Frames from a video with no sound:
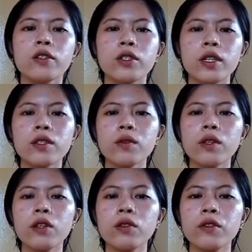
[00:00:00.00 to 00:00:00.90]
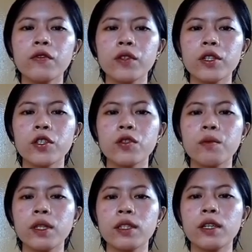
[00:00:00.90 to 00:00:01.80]
Shitsuki refers to
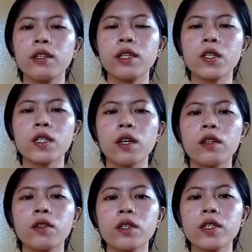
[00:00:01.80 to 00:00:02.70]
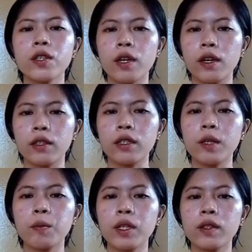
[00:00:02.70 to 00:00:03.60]
maintaining standards and
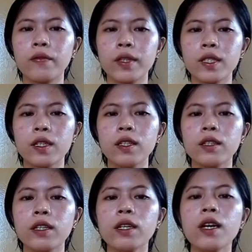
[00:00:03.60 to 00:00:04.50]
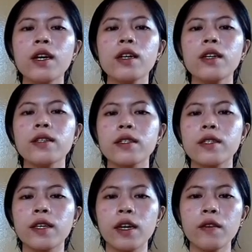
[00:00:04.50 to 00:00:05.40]
keeping the facility in a
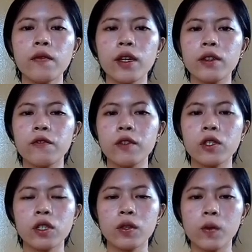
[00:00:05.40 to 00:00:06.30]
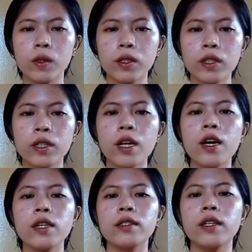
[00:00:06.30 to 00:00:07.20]
safe and efficient order
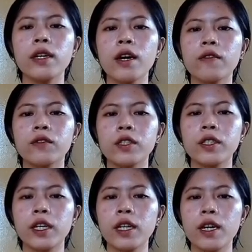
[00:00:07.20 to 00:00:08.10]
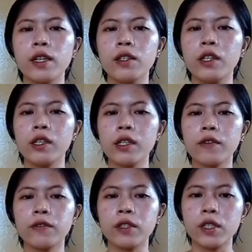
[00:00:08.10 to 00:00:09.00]
day after day and year
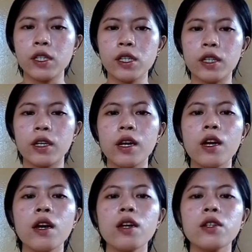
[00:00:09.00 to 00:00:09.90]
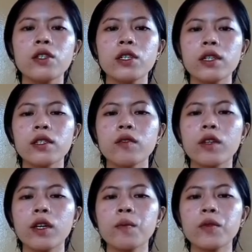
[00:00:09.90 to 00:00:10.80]
after year.
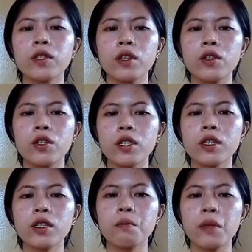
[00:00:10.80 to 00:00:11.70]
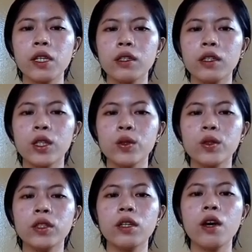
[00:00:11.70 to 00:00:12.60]
Shitsuki procedures may
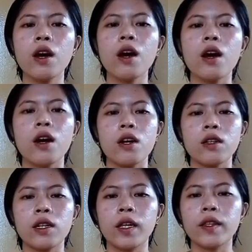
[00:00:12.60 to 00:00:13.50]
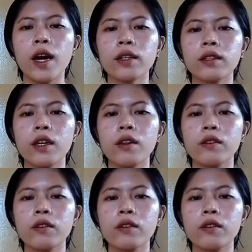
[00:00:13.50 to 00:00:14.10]
include conducting